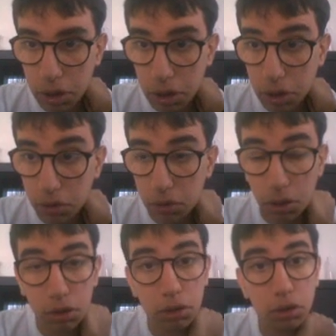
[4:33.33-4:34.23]
A
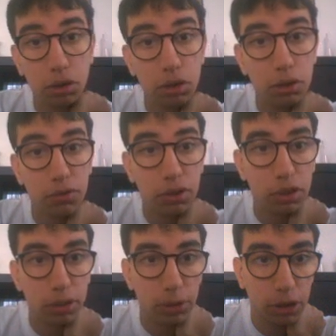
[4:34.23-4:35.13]
lot of the
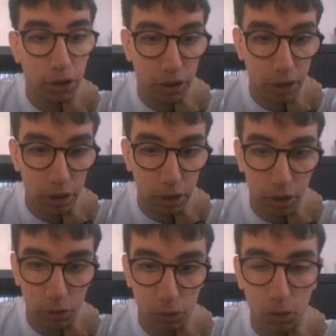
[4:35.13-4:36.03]
times I just get
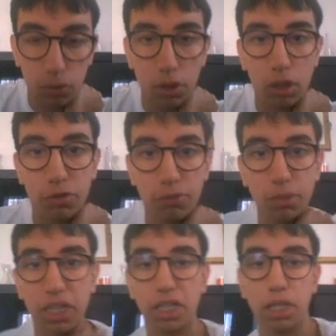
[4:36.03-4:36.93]
thrown off
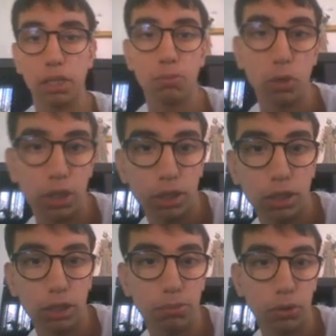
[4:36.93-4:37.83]
my game, and the
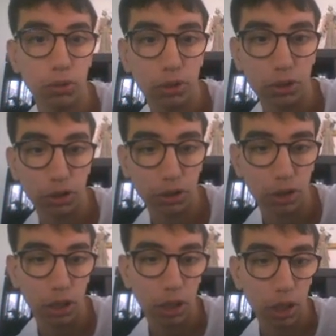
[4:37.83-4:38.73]
opponents just
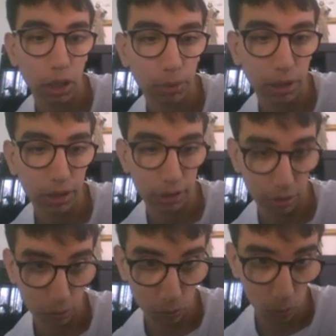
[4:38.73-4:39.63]
play
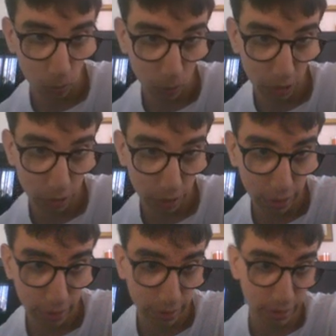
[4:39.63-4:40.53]
these weird
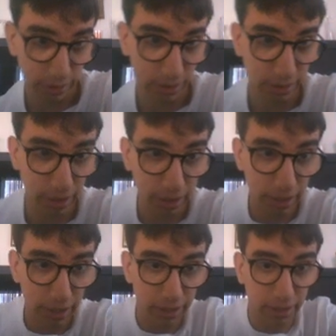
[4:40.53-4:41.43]

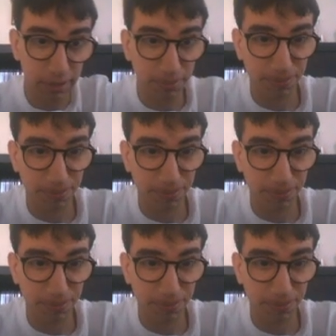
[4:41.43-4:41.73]
sidelines.